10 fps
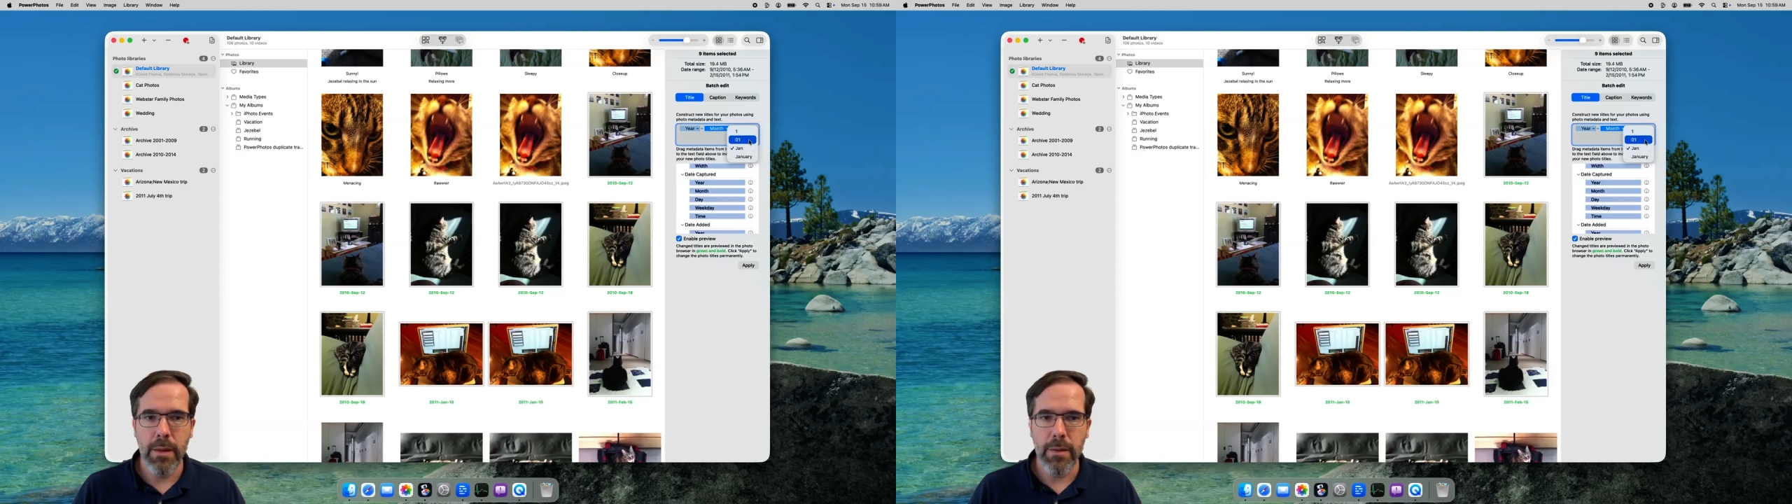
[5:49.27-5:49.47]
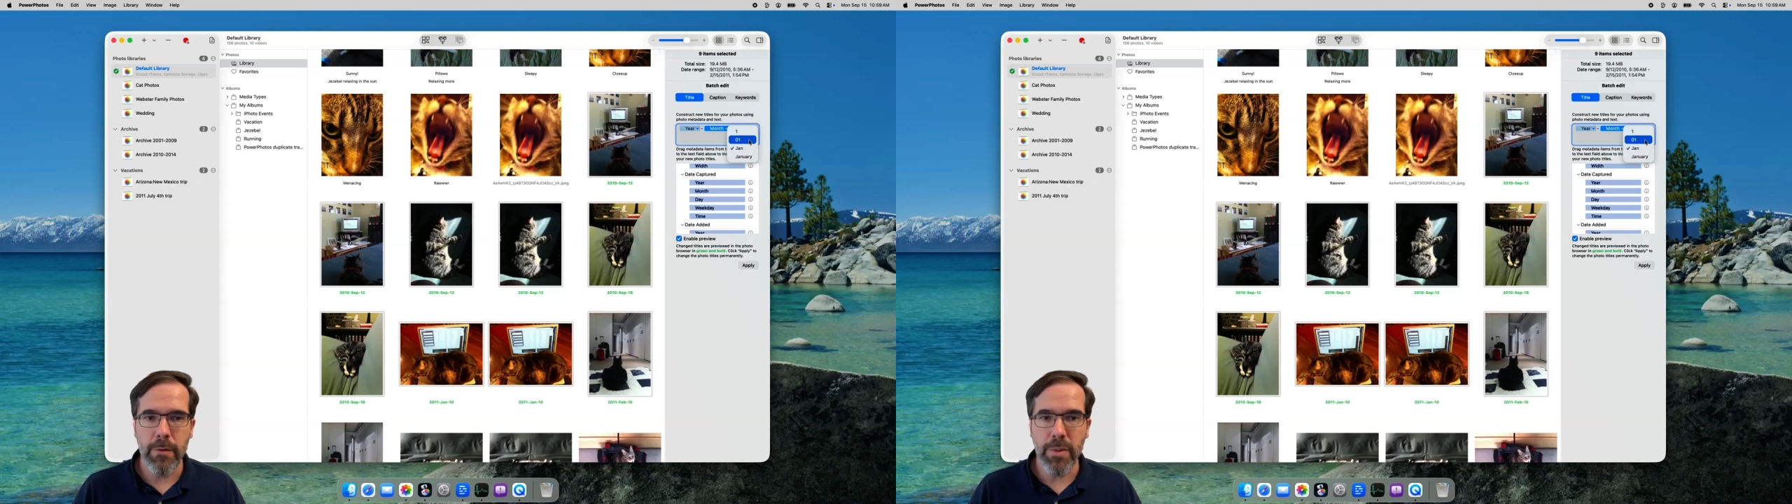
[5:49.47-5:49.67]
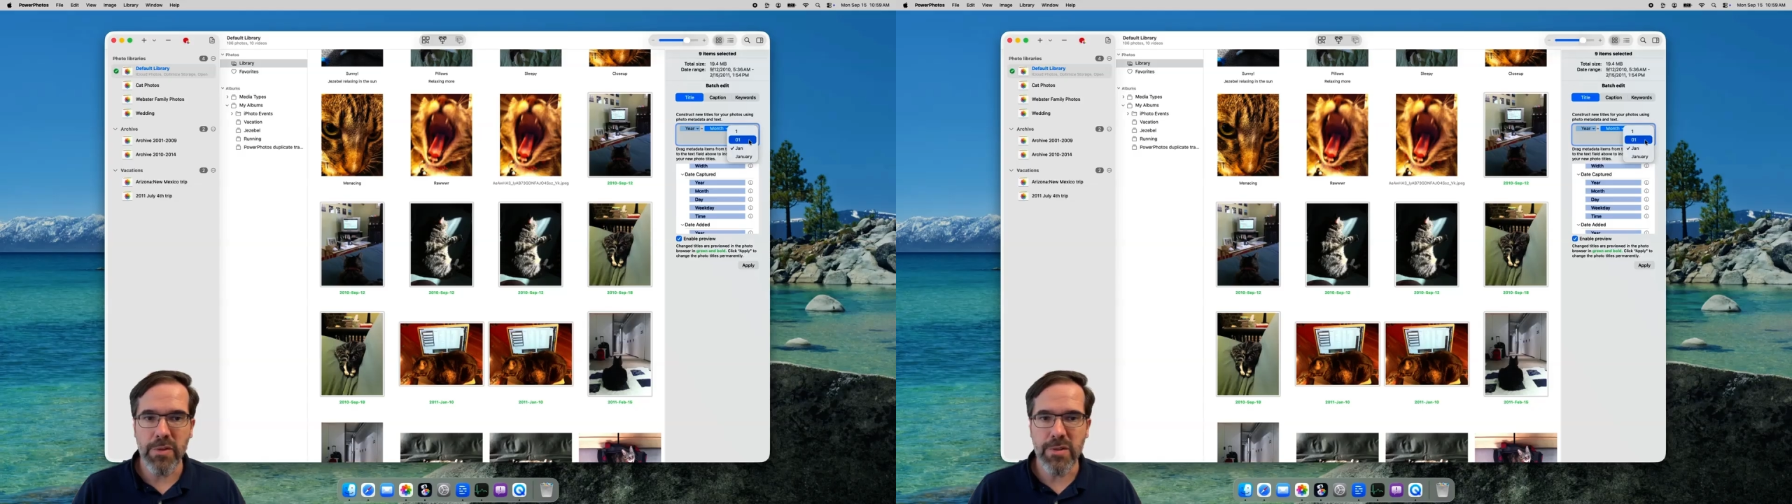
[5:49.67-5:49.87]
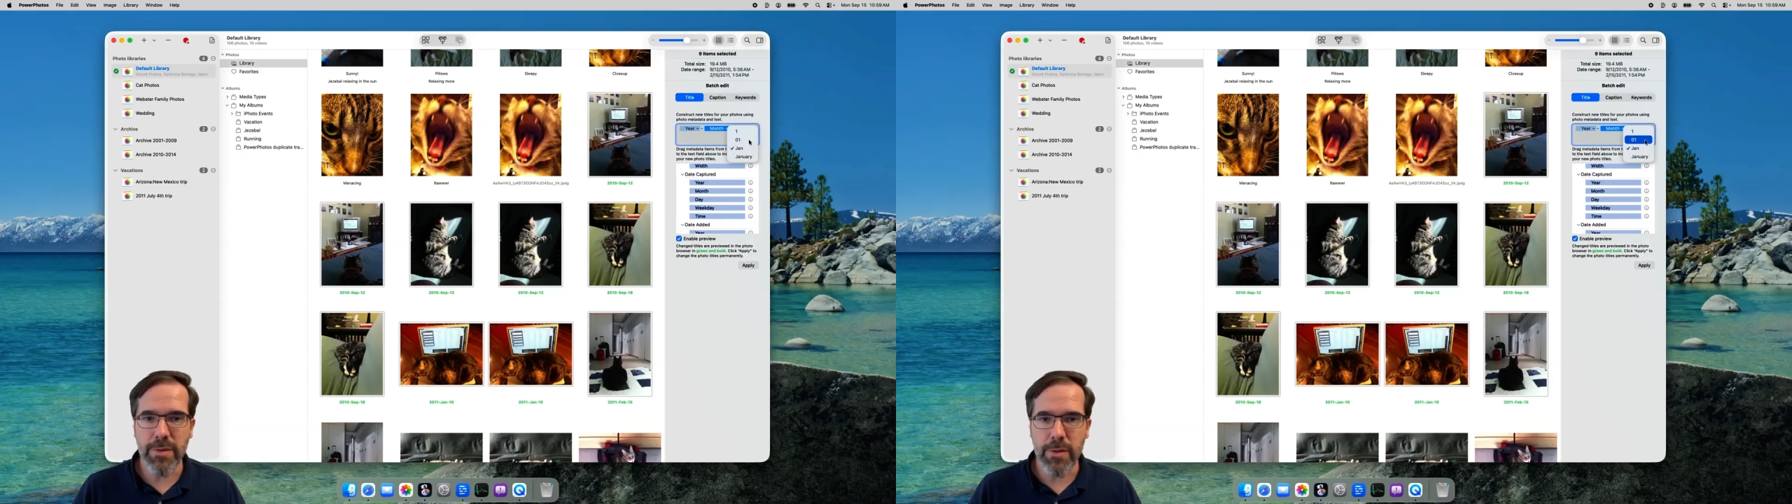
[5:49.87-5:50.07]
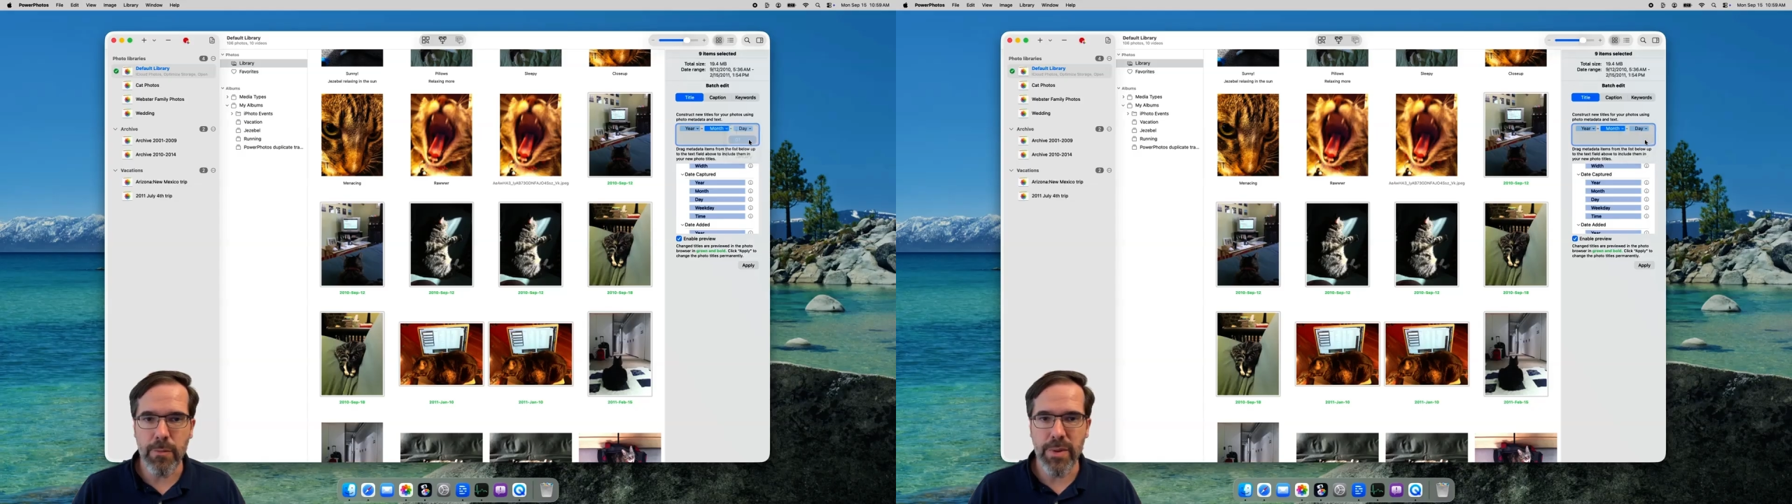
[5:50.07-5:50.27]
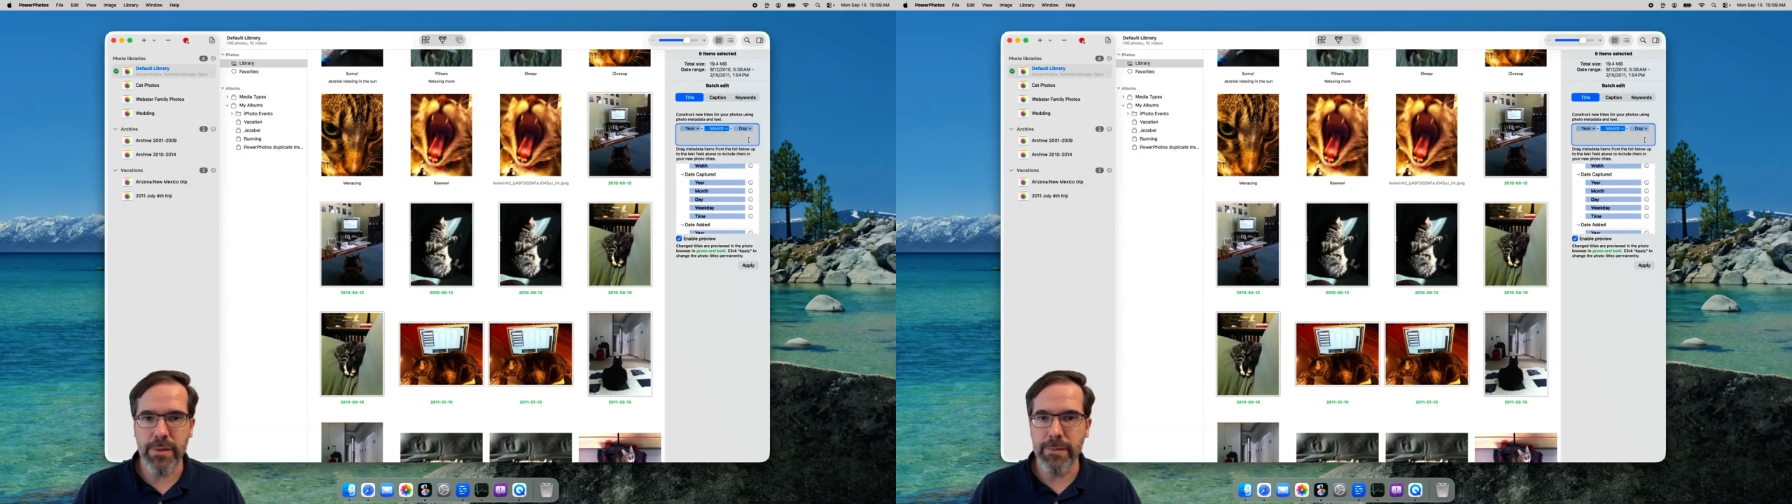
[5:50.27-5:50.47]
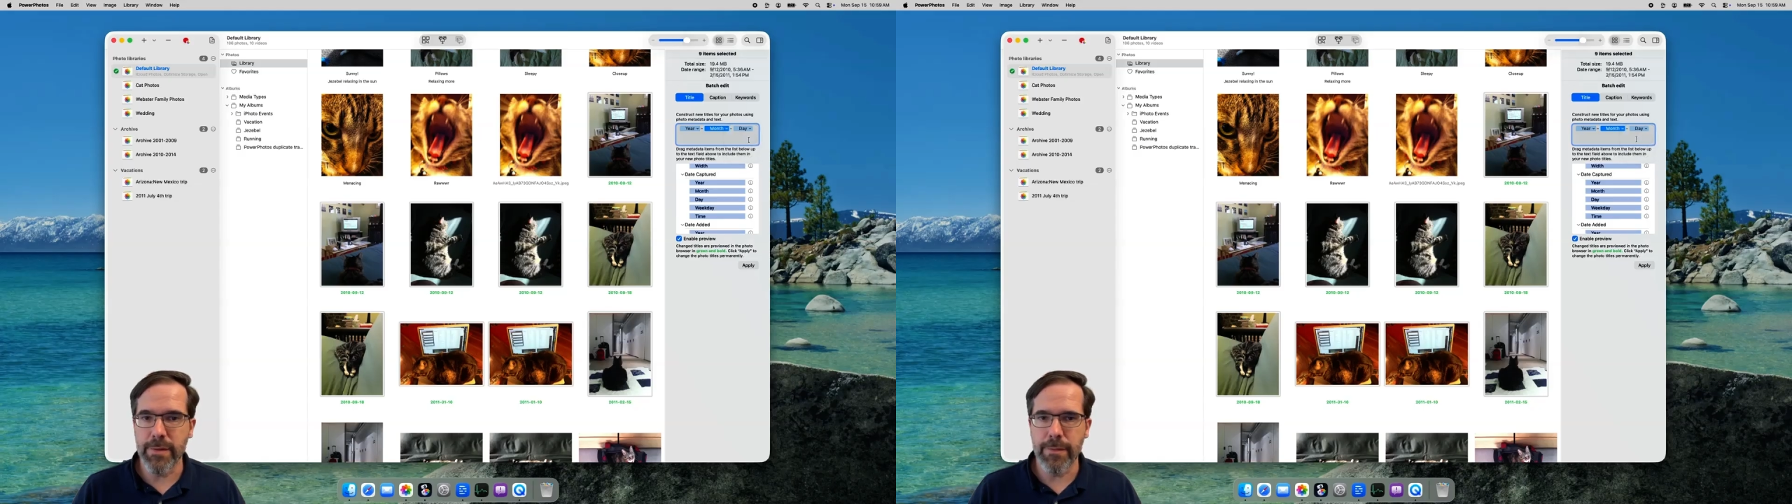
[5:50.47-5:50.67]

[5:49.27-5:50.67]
There are a bunch of other bits of